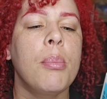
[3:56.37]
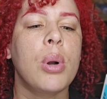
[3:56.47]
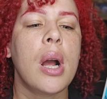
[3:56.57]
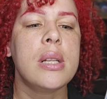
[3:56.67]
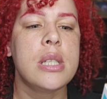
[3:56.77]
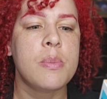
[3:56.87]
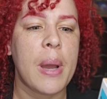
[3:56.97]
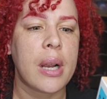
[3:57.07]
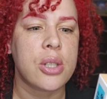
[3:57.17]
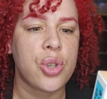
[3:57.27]
Broad
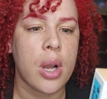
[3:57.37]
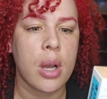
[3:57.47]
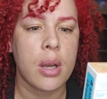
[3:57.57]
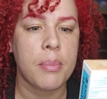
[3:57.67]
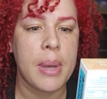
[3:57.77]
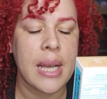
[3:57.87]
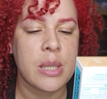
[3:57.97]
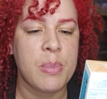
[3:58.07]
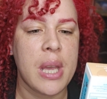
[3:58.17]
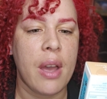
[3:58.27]
Spectrum
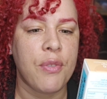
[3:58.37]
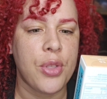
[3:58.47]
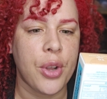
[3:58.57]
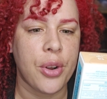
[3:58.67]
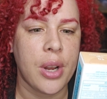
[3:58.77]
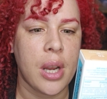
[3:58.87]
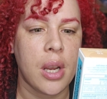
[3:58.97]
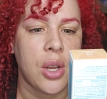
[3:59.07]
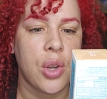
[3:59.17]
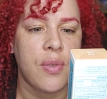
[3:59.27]
SPF
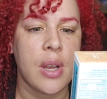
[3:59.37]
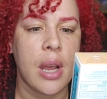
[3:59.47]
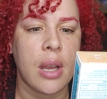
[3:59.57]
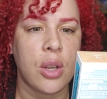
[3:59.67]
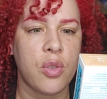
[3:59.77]
30, UVA and